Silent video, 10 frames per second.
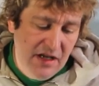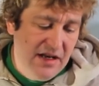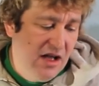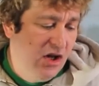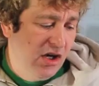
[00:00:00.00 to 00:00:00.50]

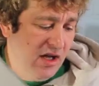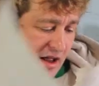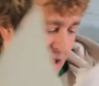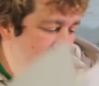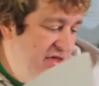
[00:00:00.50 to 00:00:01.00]
Now look,
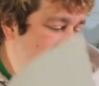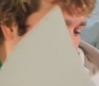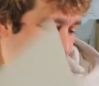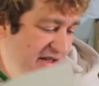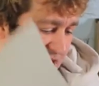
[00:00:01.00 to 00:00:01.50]

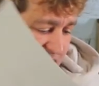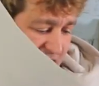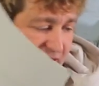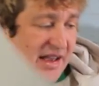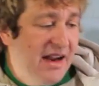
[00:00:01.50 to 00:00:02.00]
this is the
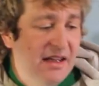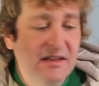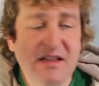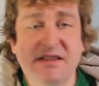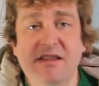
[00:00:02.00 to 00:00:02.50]
second
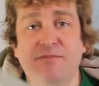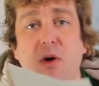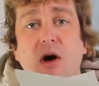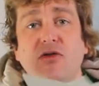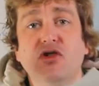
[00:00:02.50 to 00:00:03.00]
list. This is
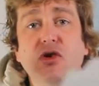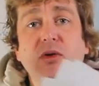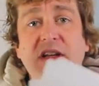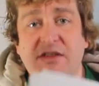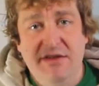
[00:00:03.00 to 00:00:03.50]
part 2
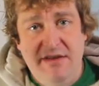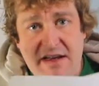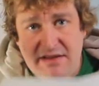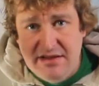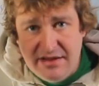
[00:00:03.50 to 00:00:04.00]
list.
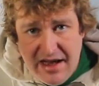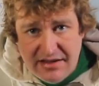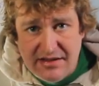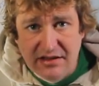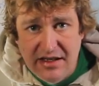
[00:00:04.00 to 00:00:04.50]

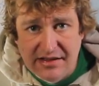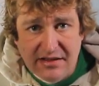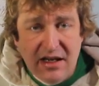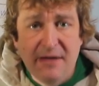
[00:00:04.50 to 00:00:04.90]
That's the list.